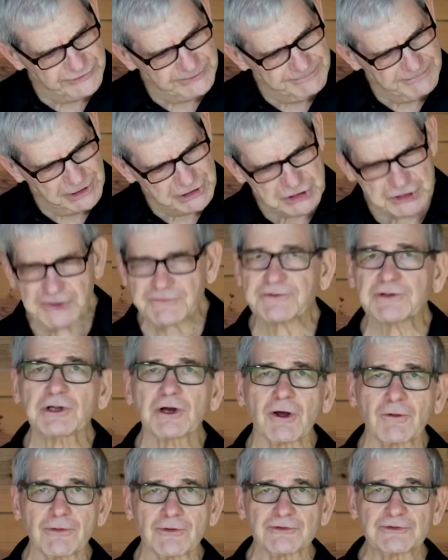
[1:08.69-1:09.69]
I'm not sure if you
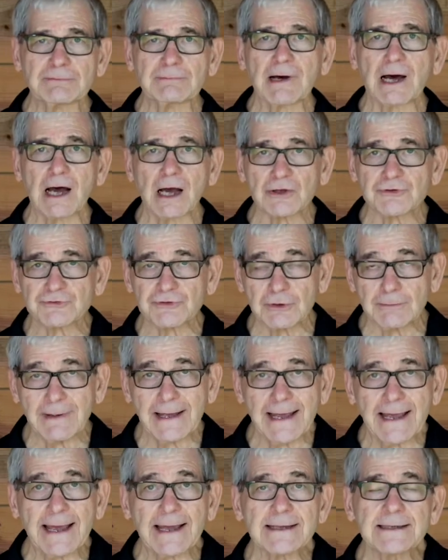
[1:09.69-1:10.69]
call this a box or a
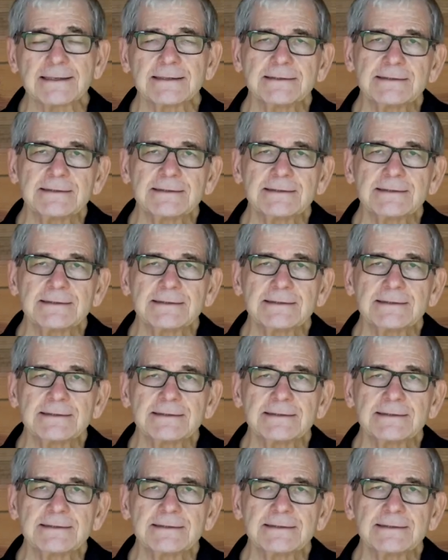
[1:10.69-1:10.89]
bag.